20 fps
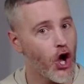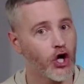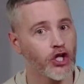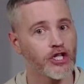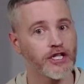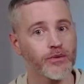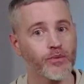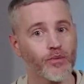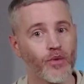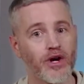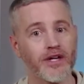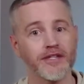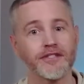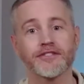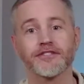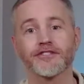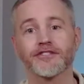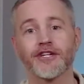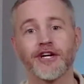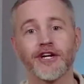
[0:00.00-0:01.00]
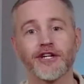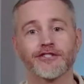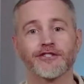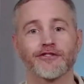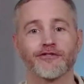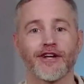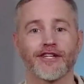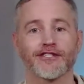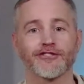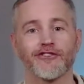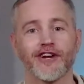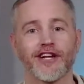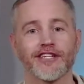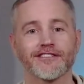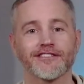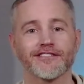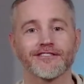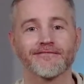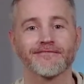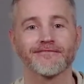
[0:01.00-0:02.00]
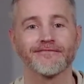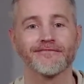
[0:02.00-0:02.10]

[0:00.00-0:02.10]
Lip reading: all at once to restaurants.